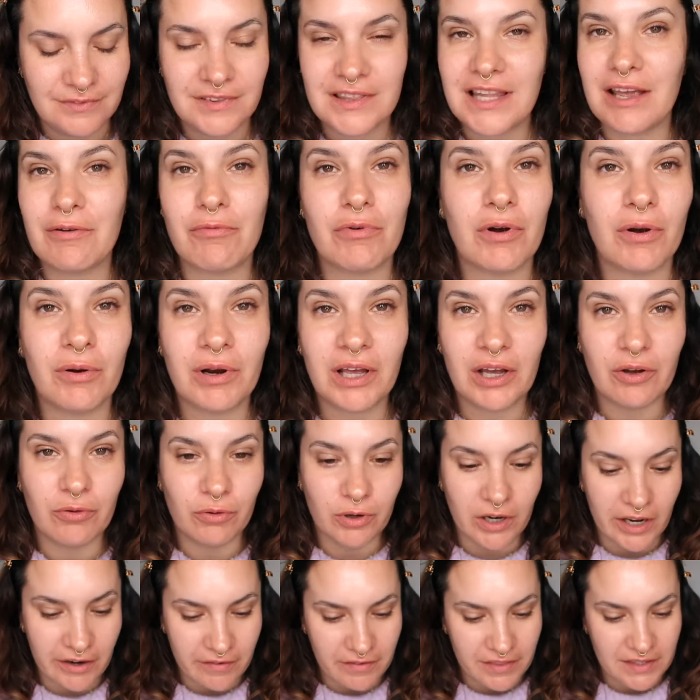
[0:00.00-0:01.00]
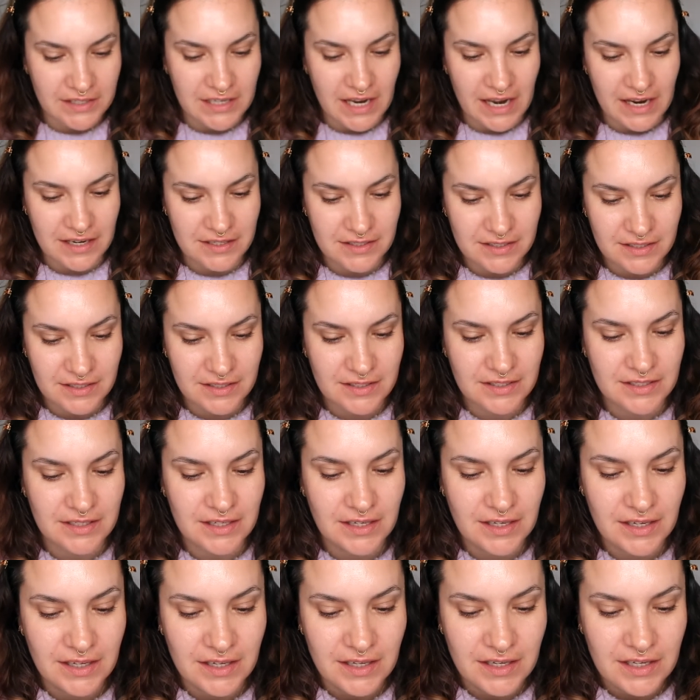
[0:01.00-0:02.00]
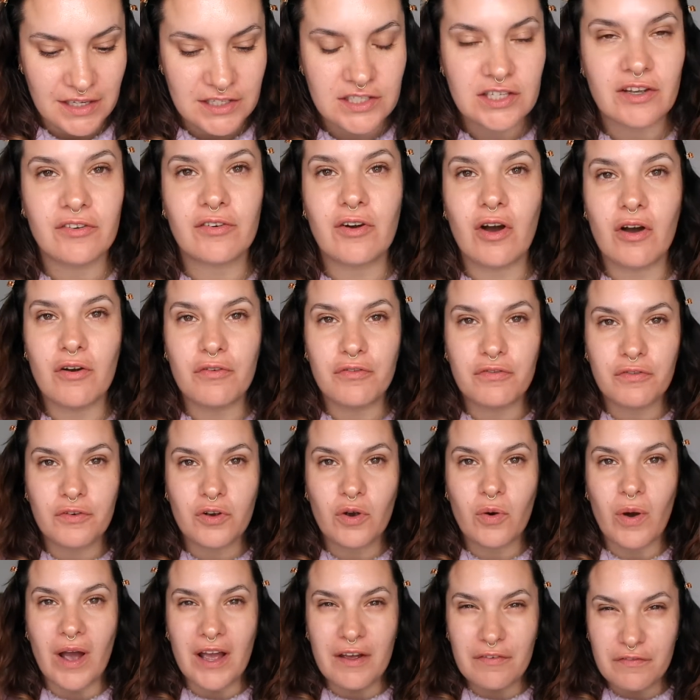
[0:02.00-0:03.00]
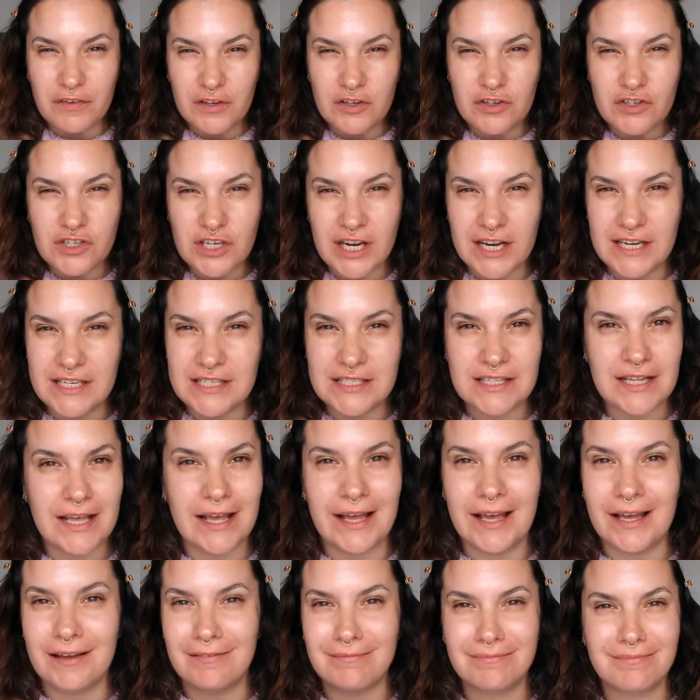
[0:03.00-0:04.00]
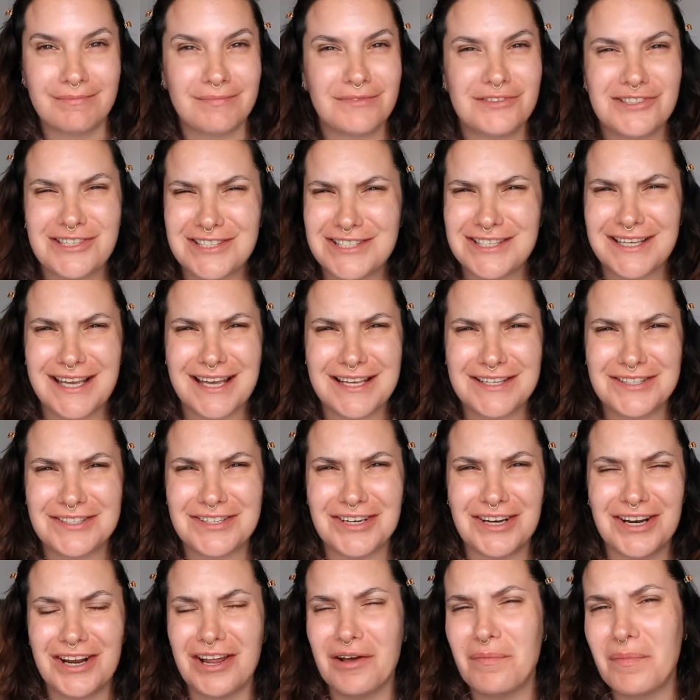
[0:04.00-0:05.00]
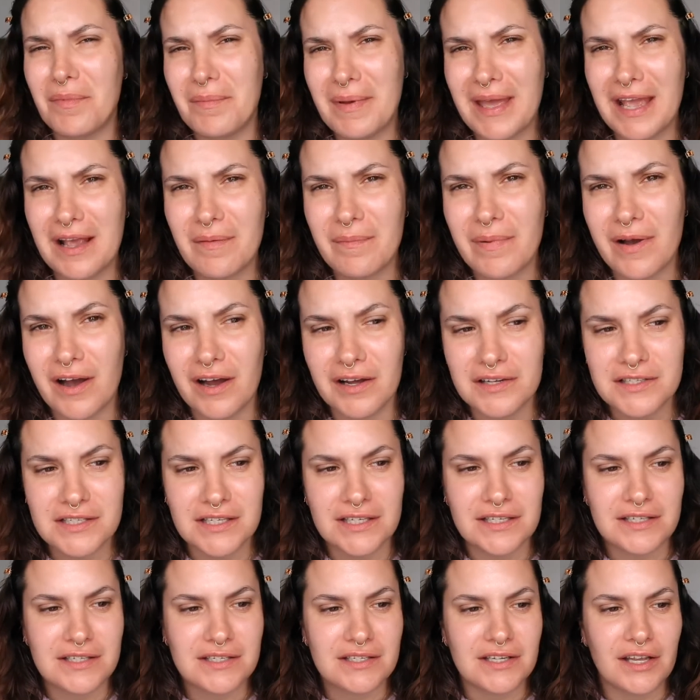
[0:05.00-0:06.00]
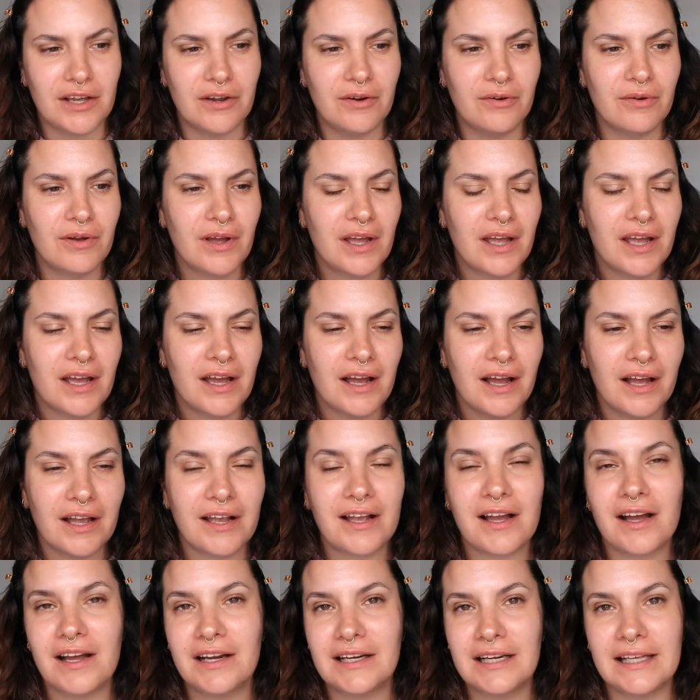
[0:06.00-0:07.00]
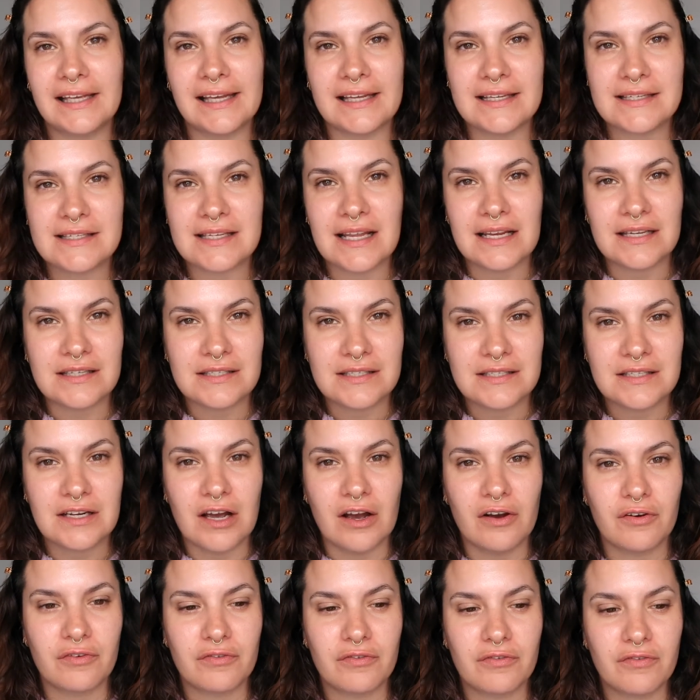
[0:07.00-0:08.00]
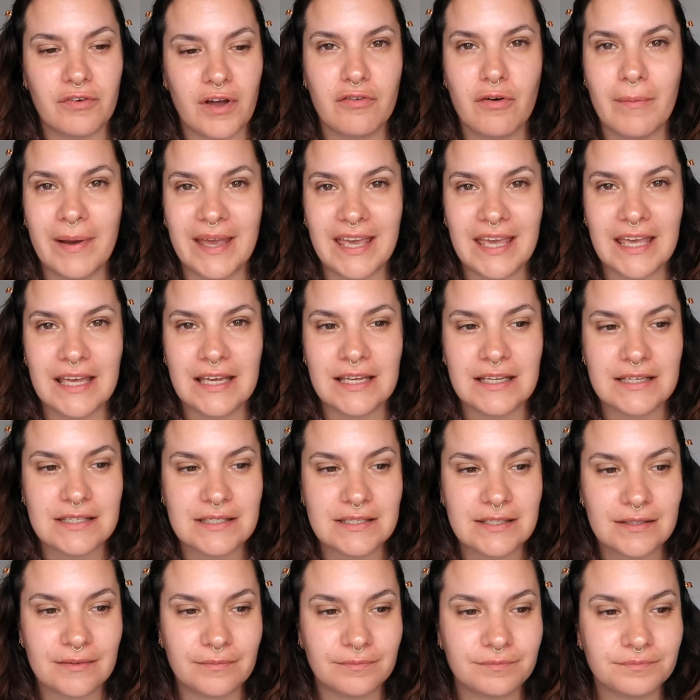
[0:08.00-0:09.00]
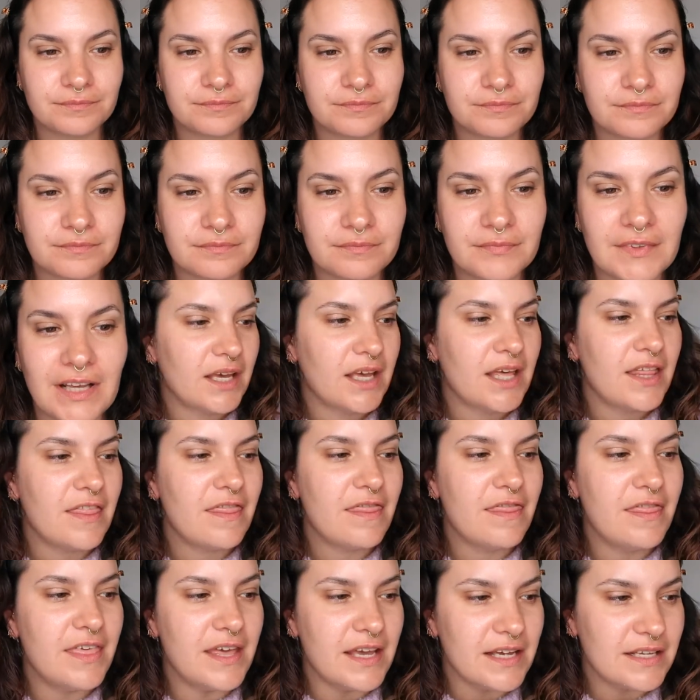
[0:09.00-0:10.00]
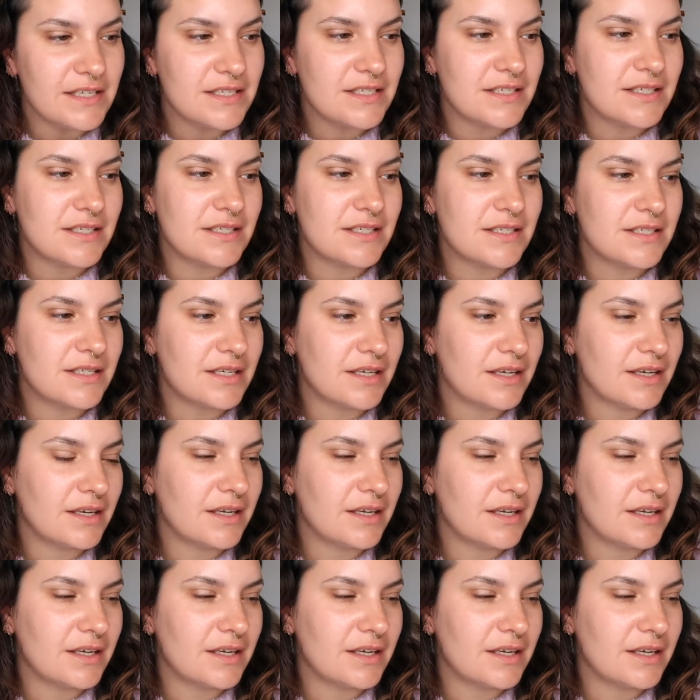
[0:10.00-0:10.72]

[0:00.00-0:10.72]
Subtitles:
They're rolling all over the desks. So I've got quite a few shades there, just in case you don't know, I'm a makeup artist, so I kind of get sent stuff for my kit. This